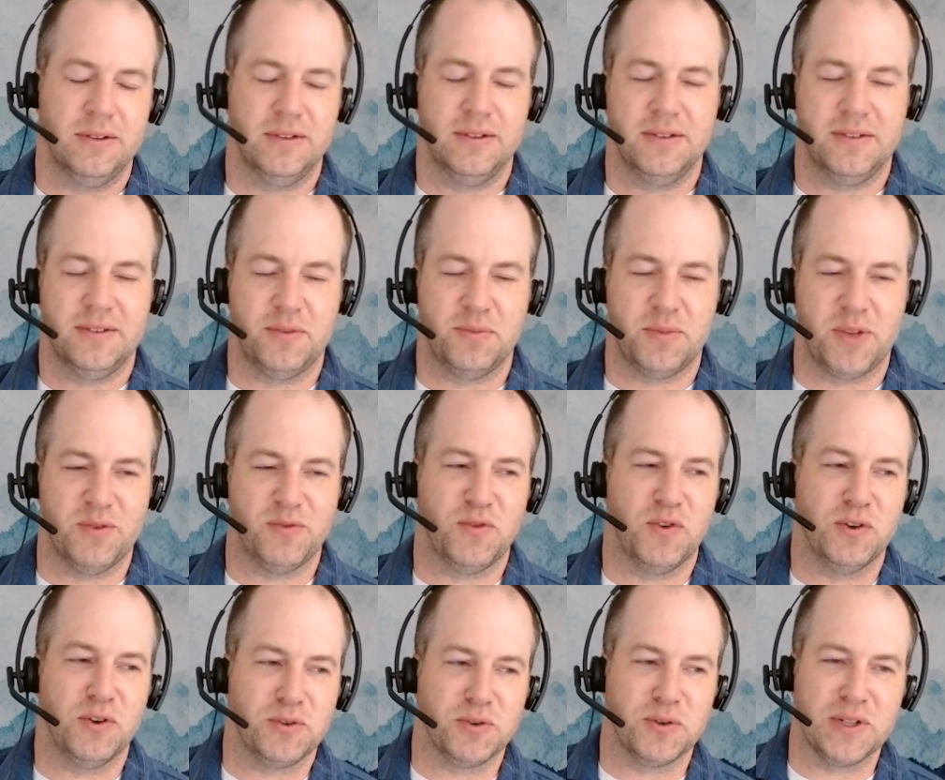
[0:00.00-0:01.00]
sometimes
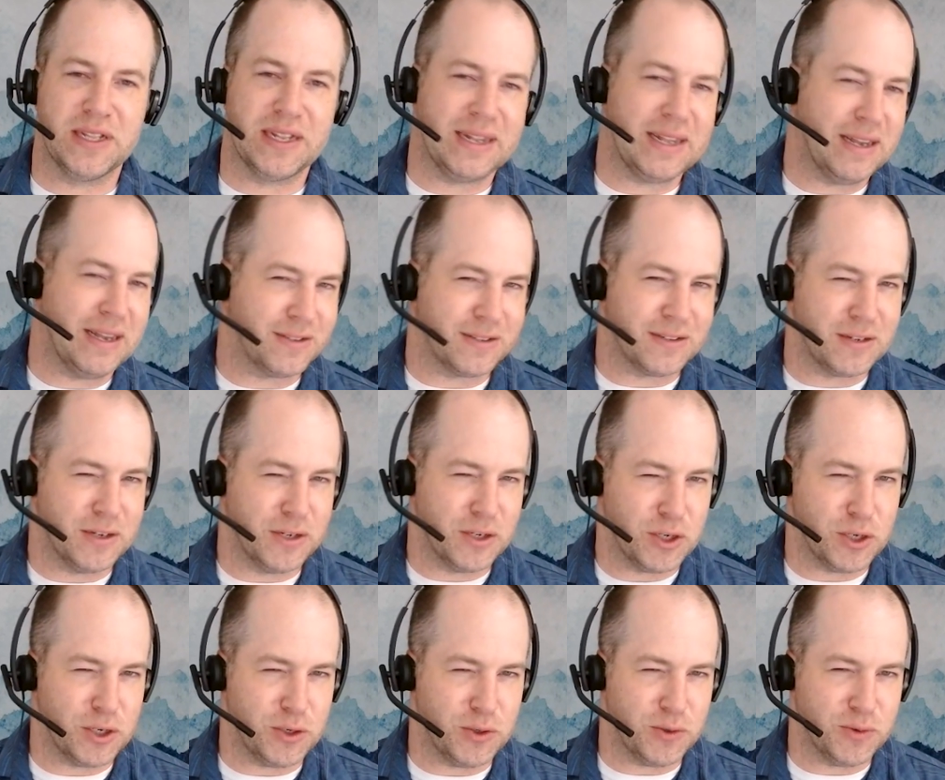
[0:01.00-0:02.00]
folks are a little hesitant
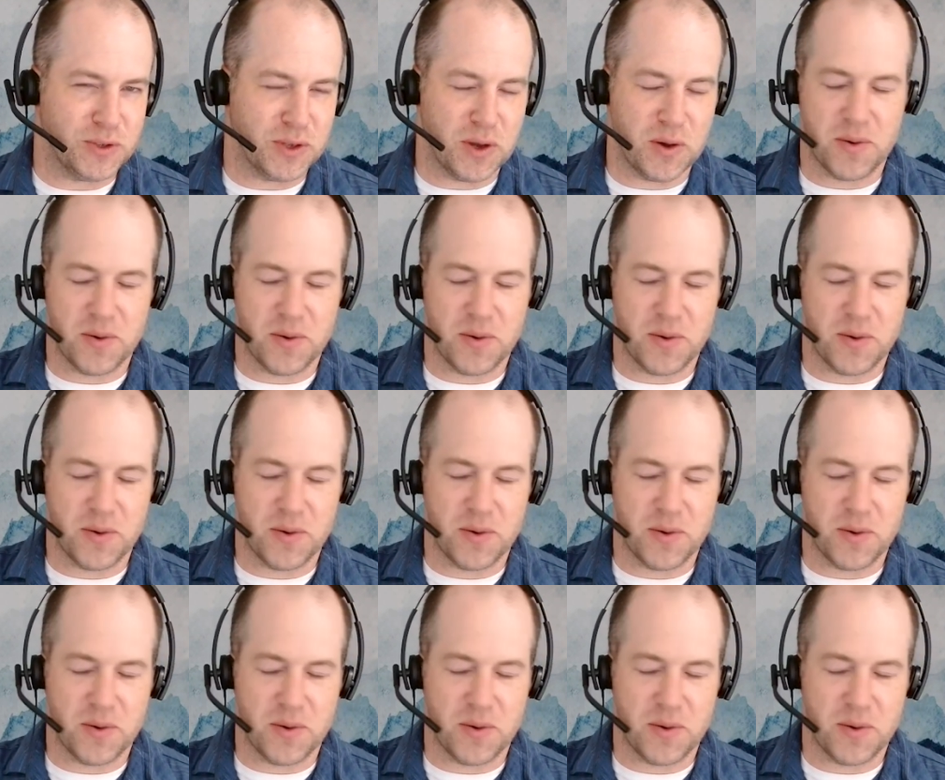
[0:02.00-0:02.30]
to do so.